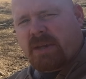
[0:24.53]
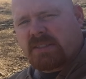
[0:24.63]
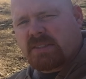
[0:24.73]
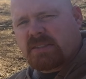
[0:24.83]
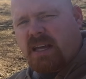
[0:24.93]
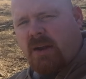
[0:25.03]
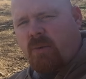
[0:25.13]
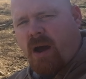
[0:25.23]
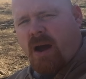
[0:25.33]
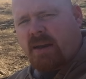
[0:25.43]
it mentions thy
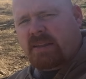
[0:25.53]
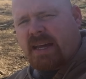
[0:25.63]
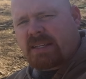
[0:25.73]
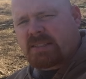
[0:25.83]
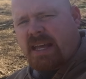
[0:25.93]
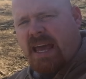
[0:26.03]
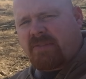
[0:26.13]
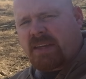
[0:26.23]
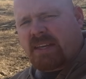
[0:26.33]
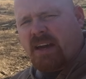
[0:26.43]
rod and thy
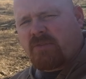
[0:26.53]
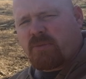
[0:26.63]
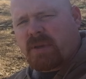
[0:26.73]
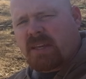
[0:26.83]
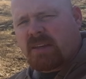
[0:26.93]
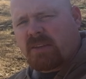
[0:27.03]
staff, they comfort me.